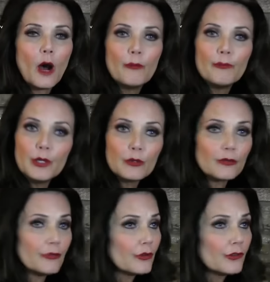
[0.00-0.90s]
Share with
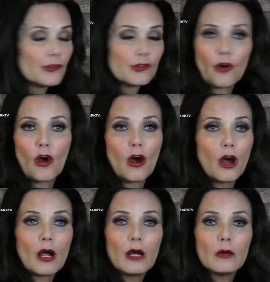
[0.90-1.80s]
us in the comments.
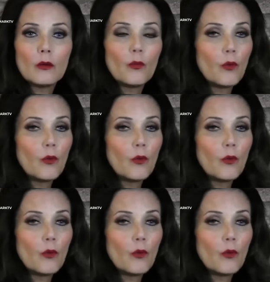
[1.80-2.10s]
If you enjoyed